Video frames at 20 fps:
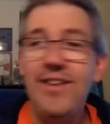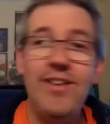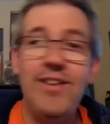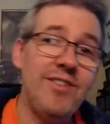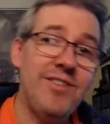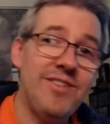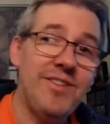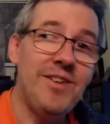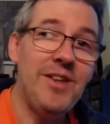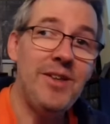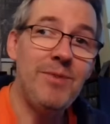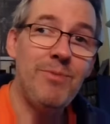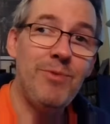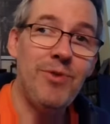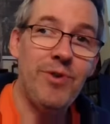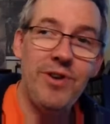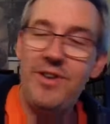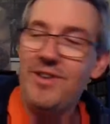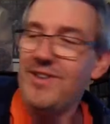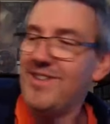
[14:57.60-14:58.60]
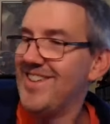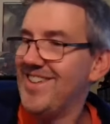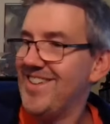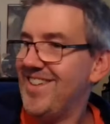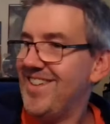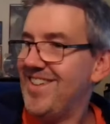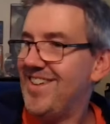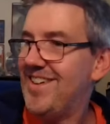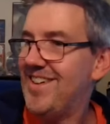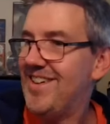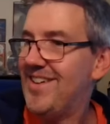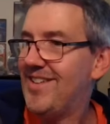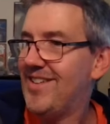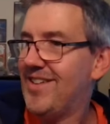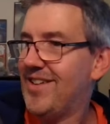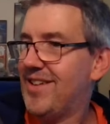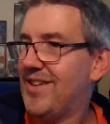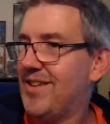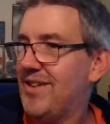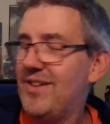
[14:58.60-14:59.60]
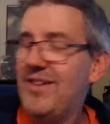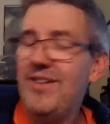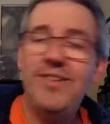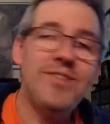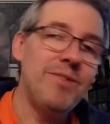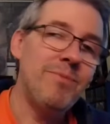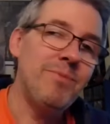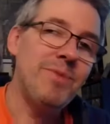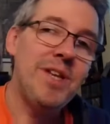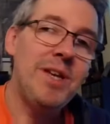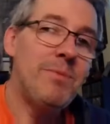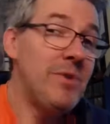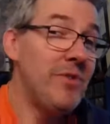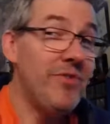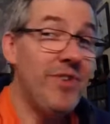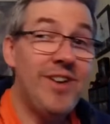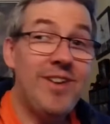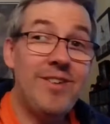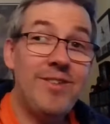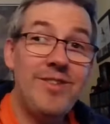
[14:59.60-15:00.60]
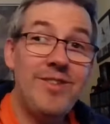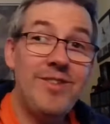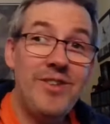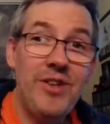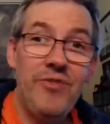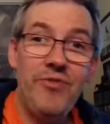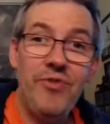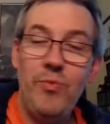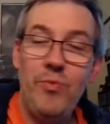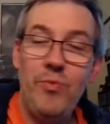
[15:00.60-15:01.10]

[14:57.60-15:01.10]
on a Sunday morning. Sometimes you find good stuff